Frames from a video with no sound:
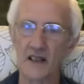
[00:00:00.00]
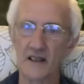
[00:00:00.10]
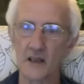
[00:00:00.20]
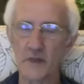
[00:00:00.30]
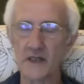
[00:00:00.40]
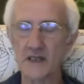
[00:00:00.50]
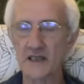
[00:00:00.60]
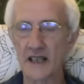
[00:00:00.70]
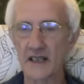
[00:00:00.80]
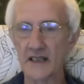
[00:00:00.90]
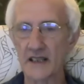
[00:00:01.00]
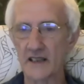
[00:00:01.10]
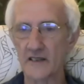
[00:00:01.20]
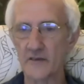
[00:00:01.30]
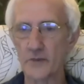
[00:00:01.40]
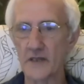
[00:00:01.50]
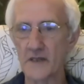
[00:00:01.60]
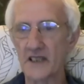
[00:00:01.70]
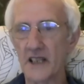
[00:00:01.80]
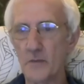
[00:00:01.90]
arguments that have
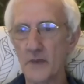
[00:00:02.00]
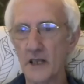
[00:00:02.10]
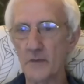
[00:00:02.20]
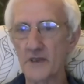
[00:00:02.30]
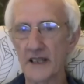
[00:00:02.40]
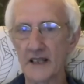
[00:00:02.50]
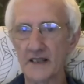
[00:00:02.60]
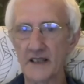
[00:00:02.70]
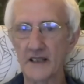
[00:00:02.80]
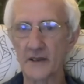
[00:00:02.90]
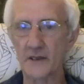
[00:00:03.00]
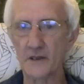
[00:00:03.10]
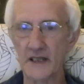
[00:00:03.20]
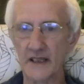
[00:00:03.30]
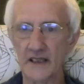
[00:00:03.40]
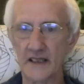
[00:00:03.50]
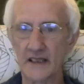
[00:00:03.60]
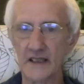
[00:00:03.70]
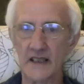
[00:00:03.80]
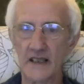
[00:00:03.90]
previously been presented, including
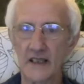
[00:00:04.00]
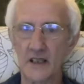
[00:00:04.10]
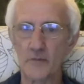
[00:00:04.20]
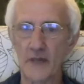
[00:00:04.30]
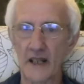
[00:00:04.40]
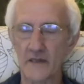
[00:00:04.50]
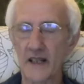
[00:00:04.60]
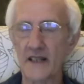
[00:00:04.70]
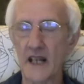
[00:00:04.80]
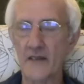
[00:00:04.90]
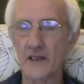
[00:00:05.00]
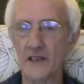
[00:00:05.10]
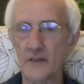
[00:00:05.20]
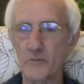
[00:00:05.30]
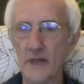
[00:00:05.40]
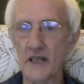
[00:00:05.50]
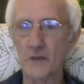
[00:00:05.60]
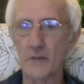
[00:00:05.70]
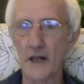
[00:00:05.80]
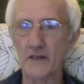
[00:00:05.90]
Bhagavan never beat
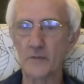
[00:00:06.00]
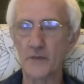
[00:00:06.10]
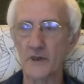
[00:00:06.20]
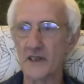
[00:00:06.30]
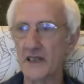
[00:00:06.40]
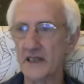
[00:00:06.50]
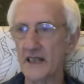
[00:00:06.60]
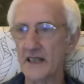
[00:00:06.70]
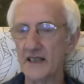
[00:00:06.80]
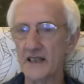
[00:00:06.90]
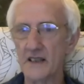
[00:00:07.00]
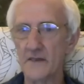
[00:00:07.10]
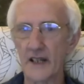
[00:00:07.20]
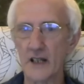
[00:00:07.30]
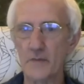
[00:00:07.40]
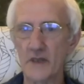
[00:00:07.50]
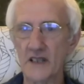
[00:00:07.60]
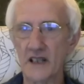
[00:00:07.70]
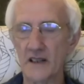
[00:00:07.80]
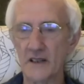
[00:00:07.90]
about the bush. He didn't develop his
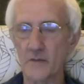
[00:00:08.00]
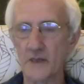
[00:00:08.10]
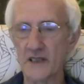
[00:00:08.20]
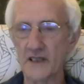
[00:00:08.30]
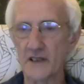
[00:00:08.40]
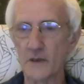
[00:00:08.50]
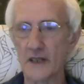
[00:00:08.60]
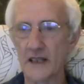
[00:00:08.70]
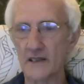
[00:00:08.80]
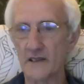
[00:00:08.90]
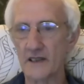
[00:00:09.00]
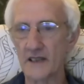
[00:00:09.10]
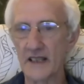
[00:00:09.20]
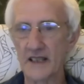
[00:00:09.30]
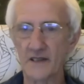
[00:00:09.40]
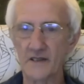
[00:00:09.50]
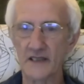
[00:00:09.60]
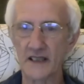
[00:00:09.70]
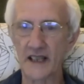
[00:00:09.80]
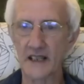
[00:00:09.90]
arguments in the way a lawyer did or in
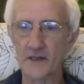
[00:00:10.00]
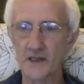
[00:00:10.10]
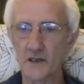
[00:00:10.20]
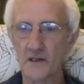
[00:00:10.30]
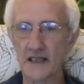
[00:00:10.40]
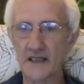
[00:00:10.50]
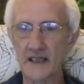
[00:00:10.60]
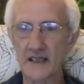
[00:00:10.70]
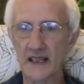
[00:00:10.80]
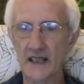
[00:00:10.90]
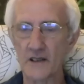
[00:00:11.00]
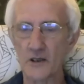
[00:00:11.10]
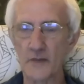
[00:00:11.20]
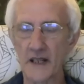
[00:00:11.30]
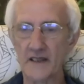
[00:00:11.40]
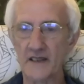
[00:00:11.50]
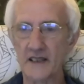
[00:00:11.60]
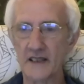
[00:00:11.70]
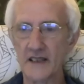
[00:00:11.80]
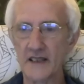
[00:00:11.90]
the kind of Socratic dialogue method.
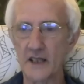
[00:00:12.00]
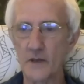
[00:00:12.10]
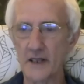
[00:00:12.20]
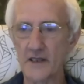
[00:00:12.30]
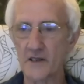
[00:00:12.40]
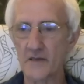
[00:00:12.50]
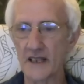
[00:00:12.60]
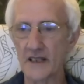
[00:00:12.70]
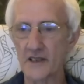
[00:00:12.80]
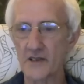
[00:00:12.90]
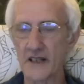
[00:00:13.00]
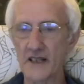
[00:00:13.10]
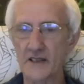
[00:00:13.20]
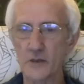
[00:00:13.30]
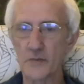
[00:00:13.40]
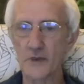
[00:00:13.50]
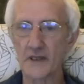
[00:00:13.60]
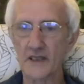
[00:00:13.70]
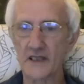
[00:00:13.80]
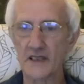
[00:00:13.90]
He went straight to the
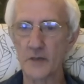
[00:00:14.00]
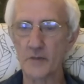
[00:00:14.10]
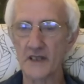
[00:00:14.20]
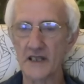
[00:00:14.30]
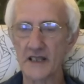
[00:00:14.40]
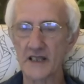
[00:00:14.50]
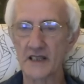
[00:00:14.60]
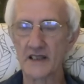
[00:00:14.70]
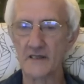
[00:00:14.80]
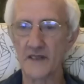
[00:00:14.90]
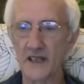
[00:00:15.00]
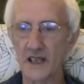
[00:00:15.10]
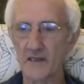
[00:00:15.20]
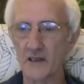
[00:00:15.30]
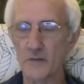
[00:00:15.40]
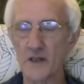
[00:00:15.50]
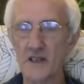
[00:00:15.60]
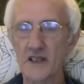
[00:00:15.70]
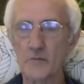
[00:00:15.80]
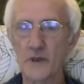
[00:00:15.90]
point. He put his finger on the
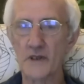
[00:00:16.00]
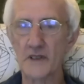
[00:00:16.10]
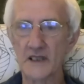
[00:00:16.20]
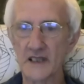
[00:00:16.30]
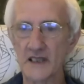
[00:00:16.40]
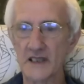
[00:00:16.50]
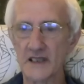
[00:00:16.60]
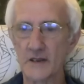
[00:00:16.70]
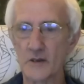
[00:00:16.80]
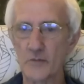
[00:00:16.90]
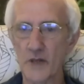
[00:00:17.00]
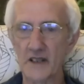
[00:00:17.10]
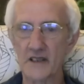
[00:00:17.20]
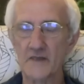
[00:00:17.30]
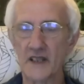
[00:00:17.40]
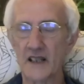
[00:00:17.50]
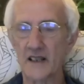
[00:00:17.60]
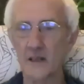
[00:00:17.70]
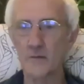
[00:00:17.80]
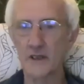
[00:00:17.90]
most important part of the
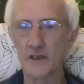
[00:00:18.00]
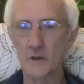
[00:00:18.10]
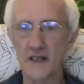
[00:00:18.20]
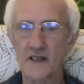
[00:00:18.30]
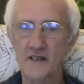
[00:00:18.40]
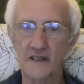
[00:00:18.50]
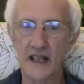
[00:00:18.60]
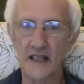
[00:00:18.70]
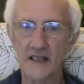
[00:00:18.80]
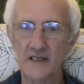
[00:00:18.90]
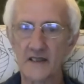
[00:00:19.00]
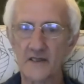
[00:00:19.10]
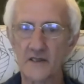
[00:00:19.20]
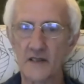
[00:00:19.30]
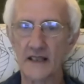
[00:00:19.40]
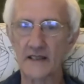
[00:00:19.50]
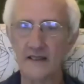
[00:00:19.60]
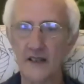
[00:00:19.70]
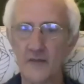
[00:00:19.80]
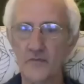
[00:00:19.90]
argument, the question, and answered it directly.